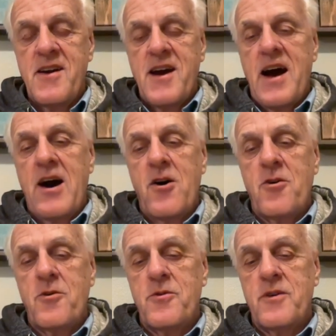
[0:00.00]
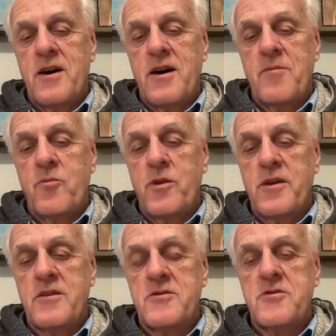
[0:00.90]
how I'm
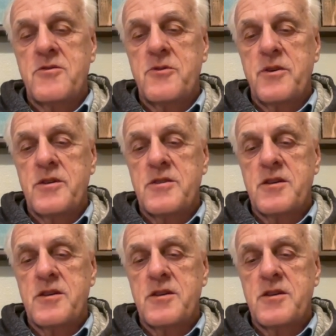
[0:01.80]
willing to do this,